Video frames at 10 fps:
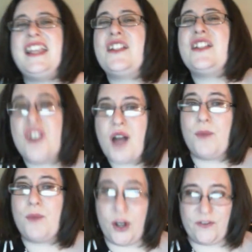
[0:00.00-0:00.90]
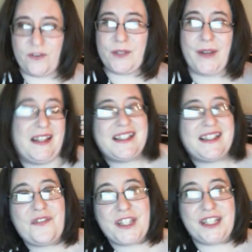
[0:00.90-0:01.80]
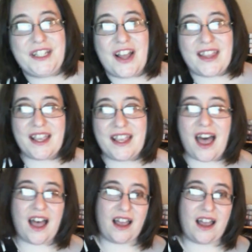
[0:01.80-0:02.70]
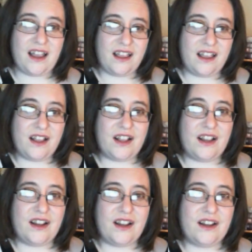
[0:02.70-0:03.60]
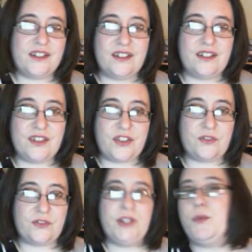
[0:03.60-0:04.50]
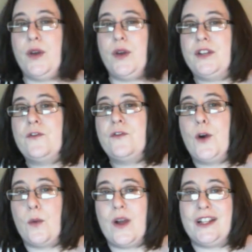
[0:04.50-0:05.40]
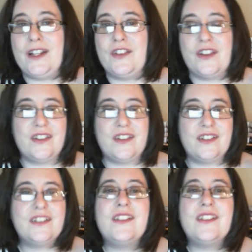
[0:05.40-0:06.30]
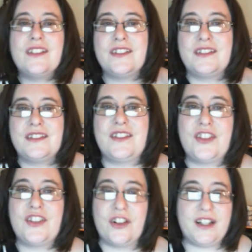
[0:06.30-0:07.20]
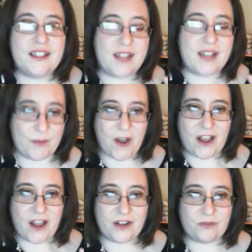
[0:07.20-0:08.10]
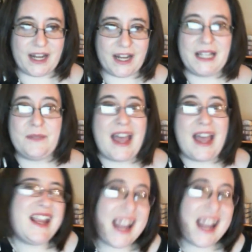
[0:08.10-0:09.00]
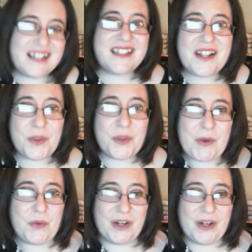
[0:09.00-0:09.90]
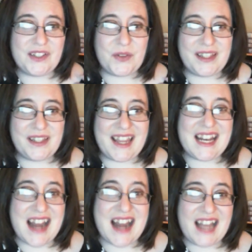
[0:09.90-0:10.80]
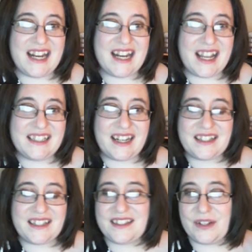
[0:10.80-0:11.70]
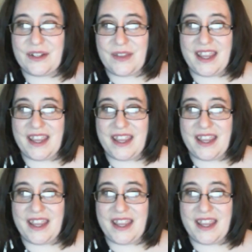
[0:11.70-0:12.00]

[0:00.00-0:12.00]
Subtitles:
not perfect, but it's definitely not, like, 3.41 30 some odd ratings bad. And it's another one where it's only, like, 99 cents. So, like,